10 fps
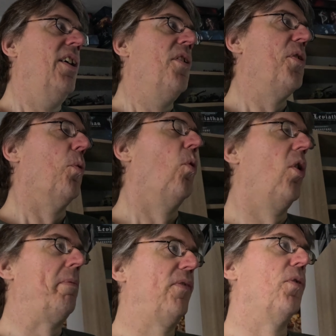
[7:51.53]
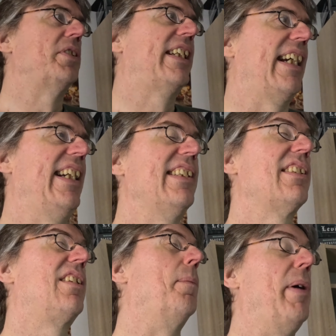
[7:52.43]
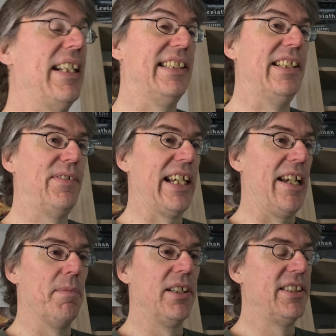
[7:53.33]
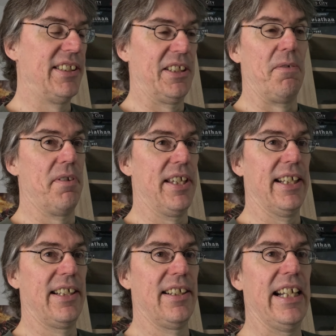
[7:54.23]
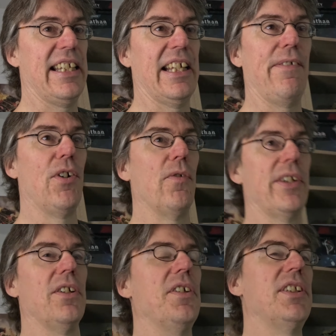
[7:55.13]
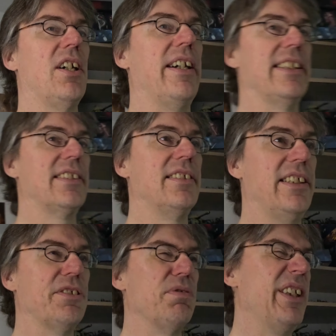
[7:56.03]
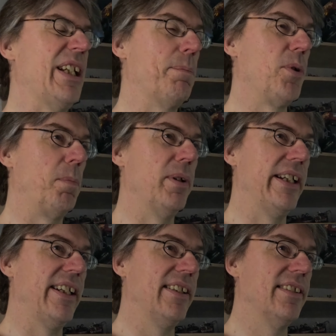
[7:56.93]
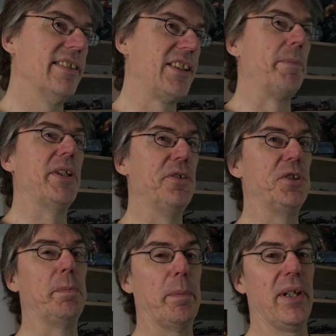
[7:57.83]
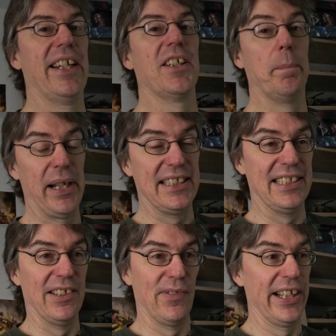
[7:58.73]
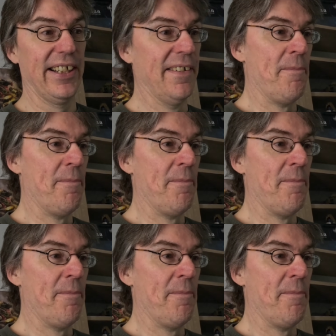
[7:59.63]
that Warhammer 40k is a competitive game. I just don't think anything involving a lot of dice is really properly something you should be playing competitively.